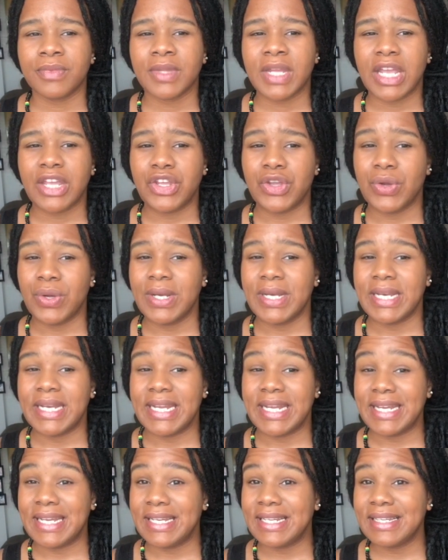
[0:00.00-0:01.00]
"Your
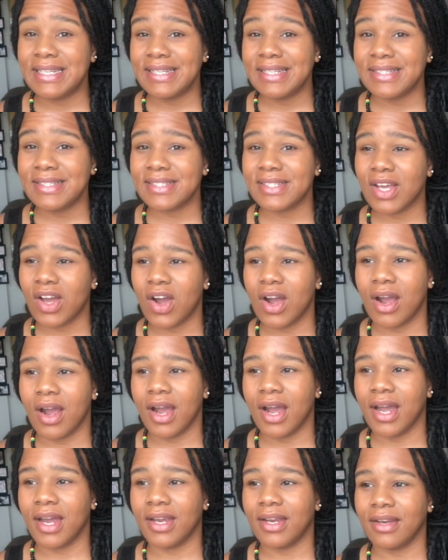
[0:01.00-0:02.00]
knees
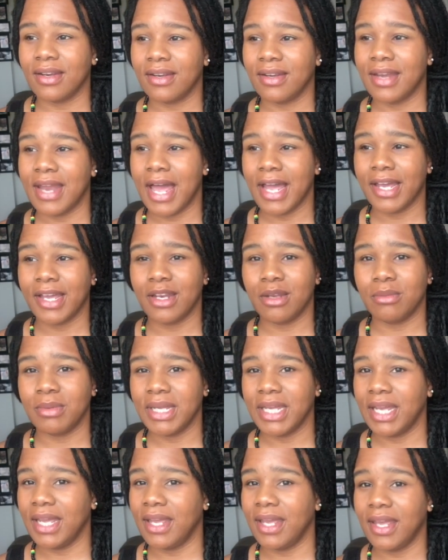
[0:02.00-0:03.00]
are not going to
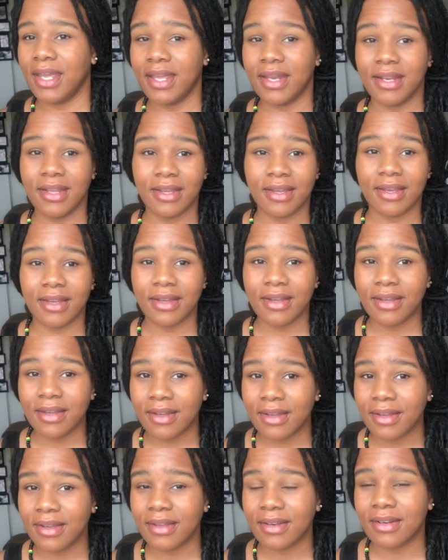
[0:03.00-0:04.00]
be any
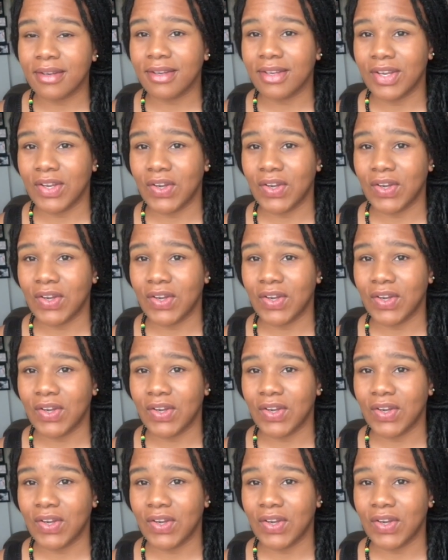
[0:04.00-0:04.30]
good," you